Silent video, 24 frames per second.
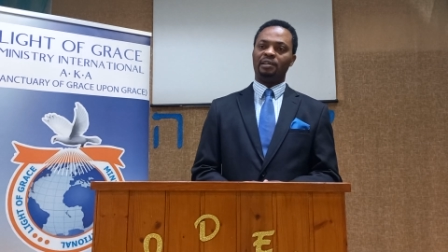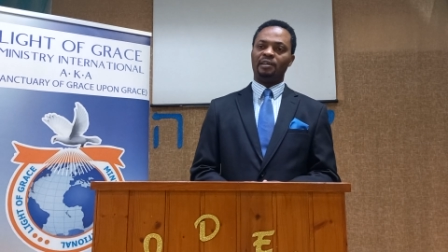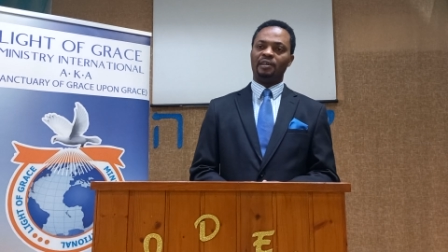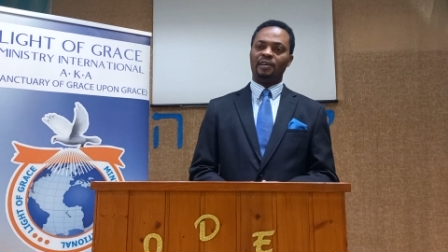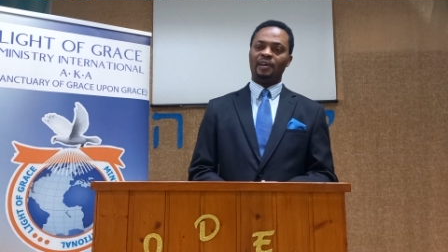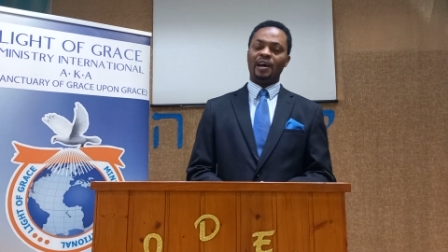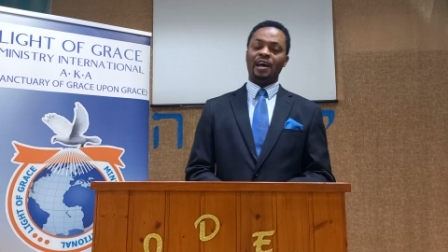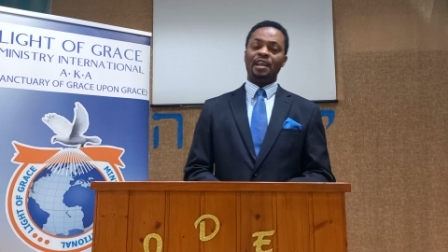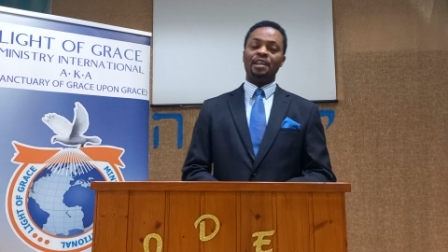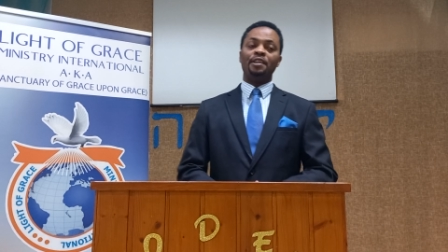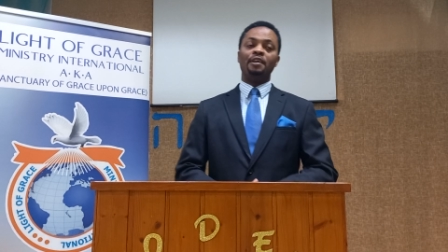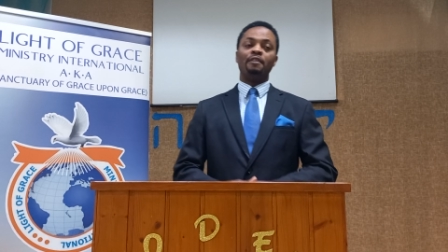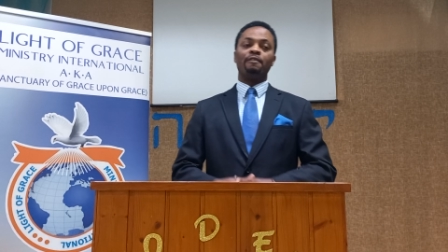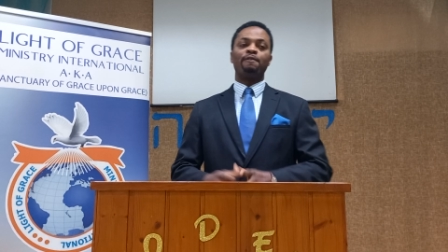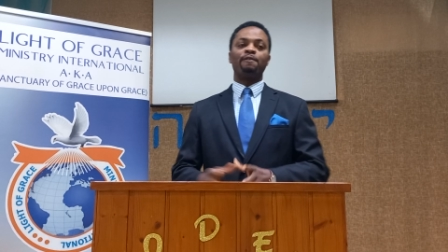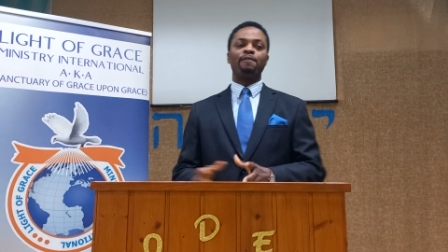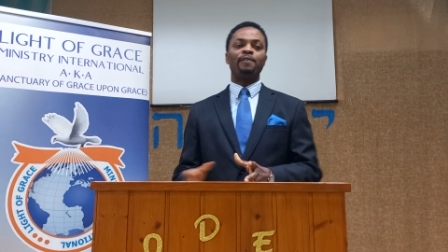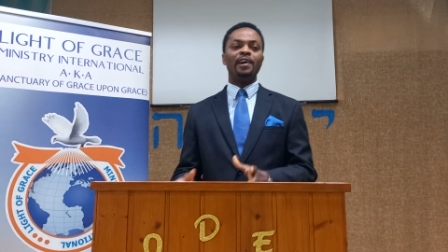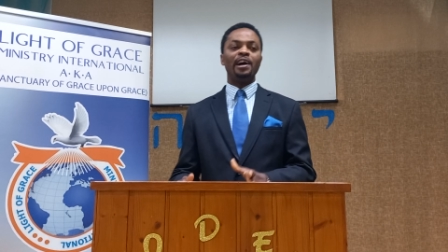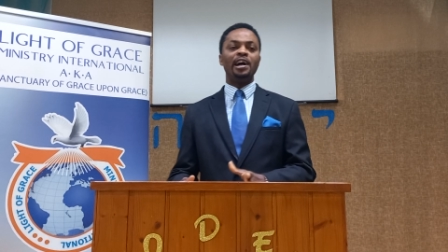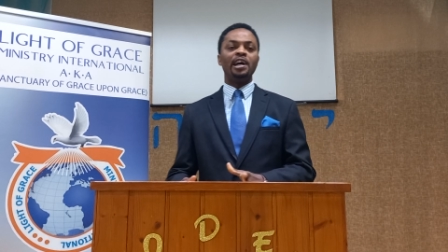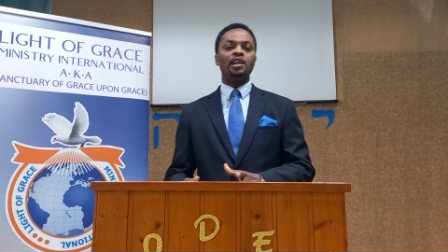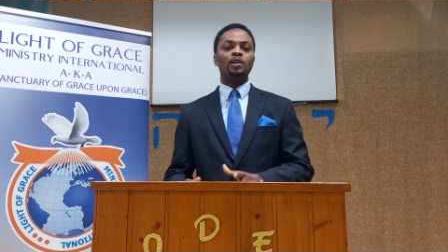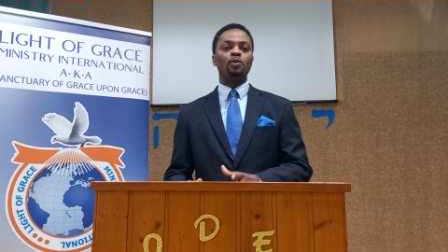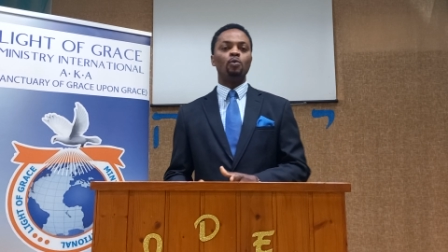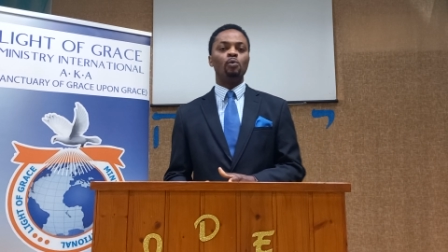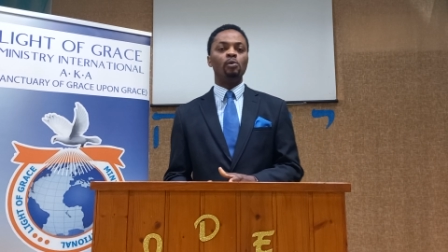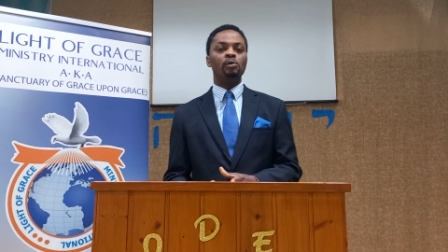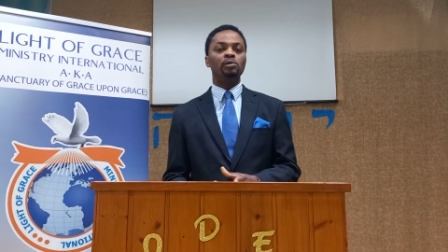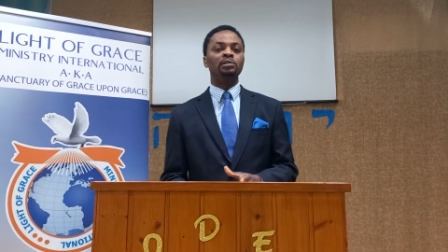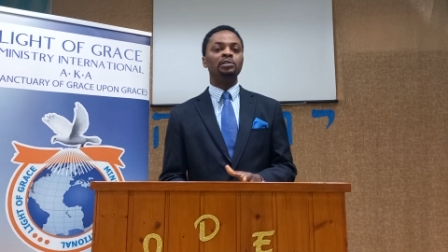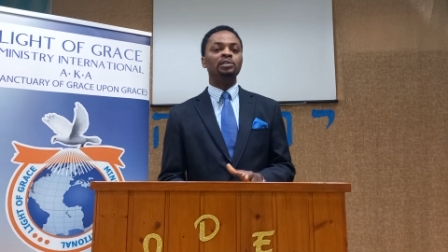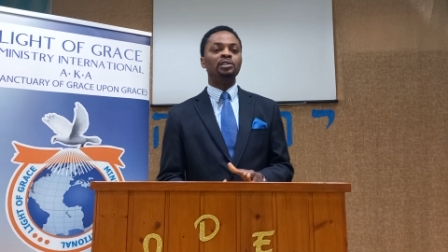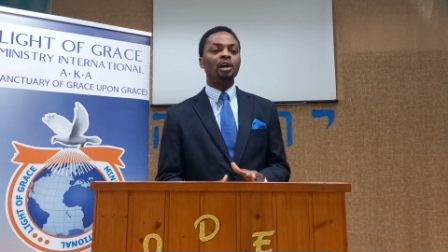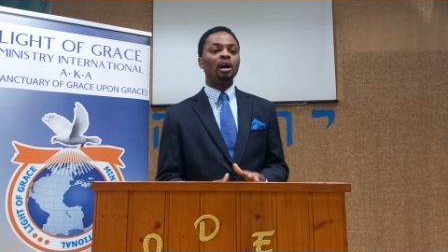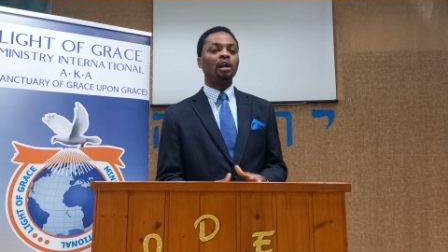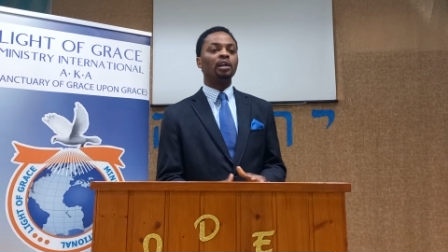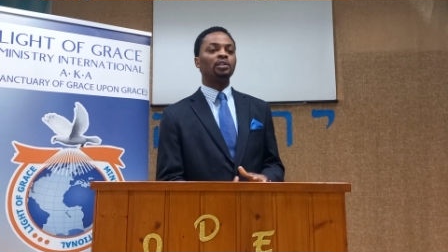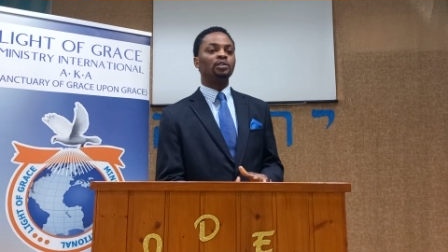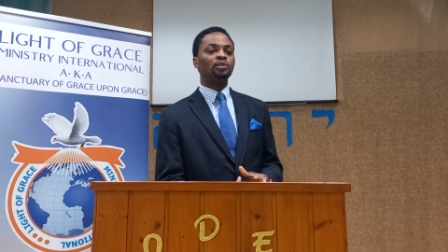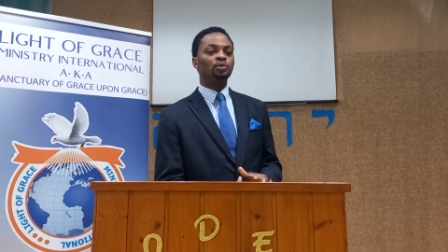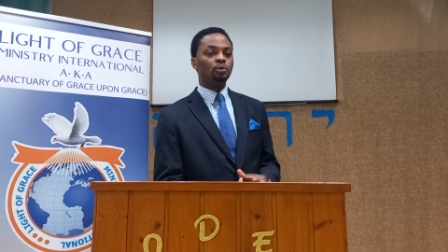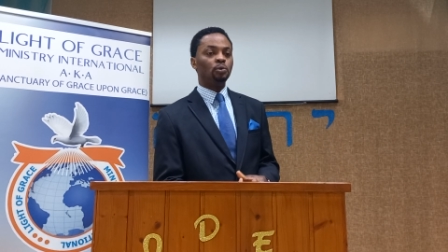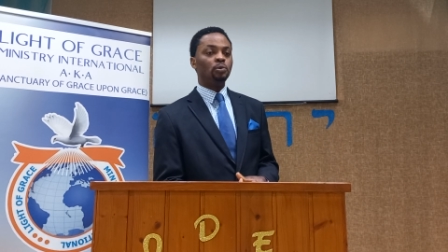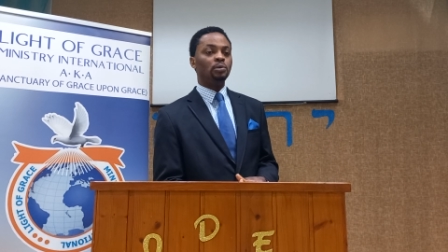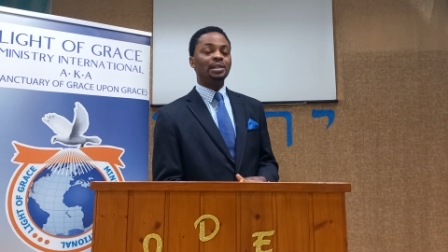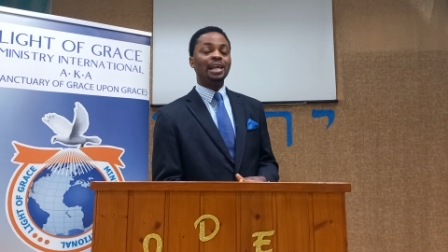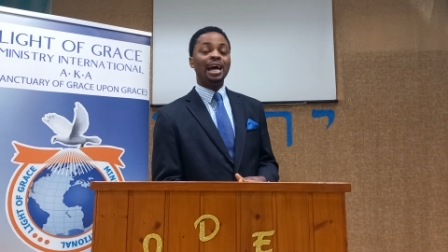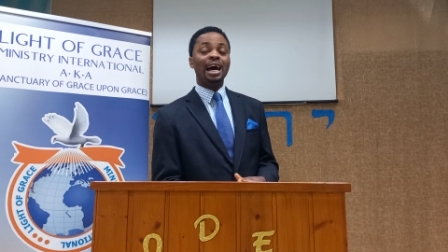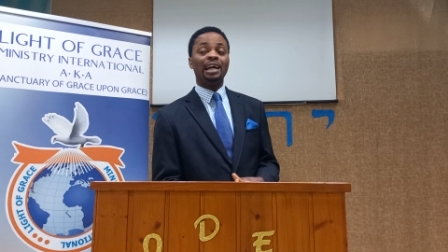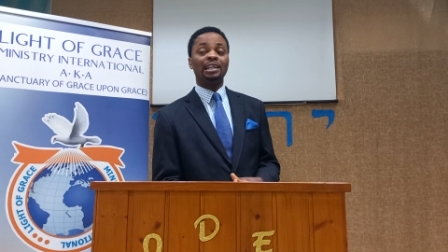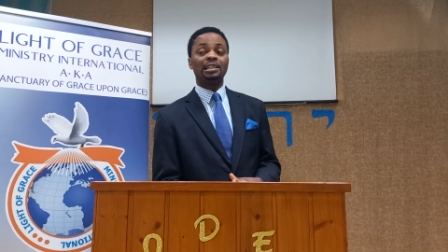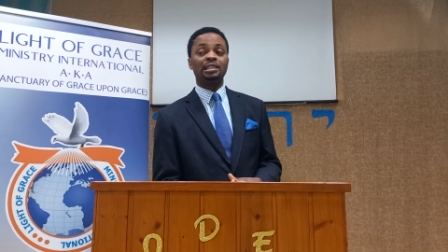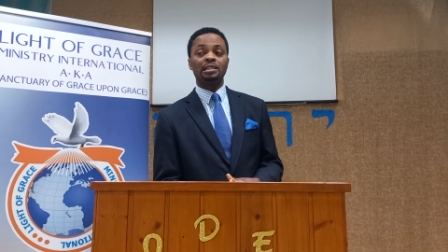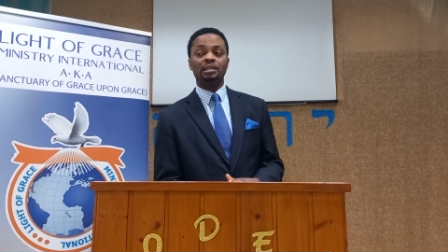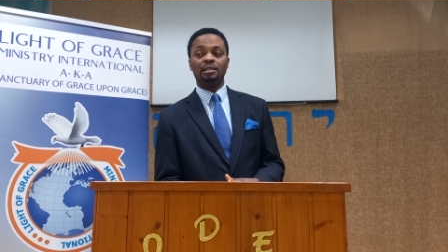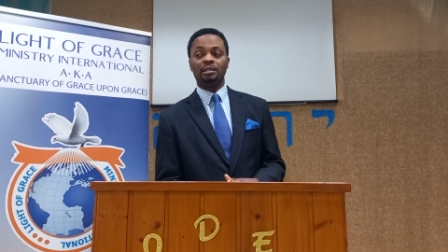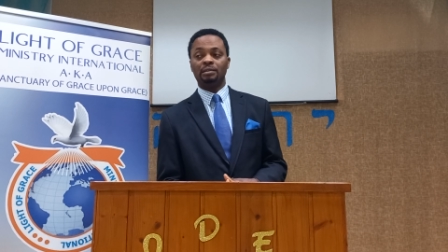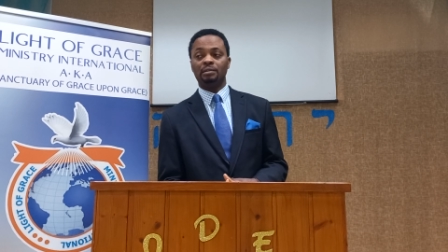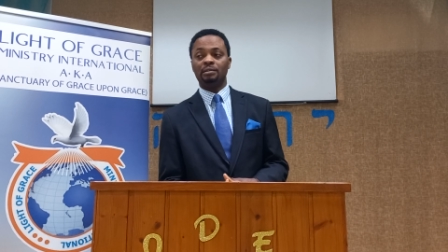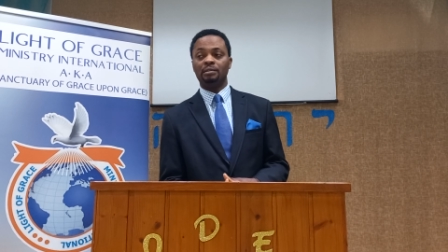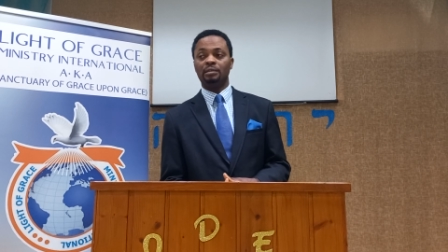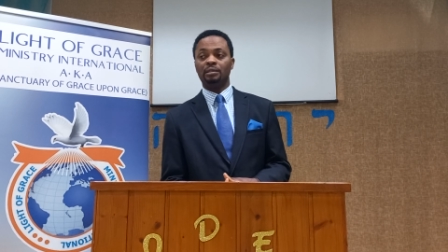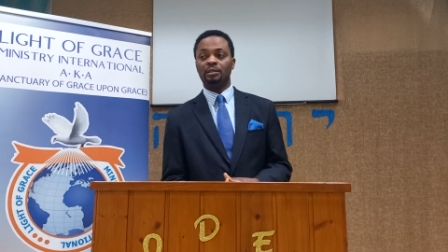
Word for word: And the friend would not do that,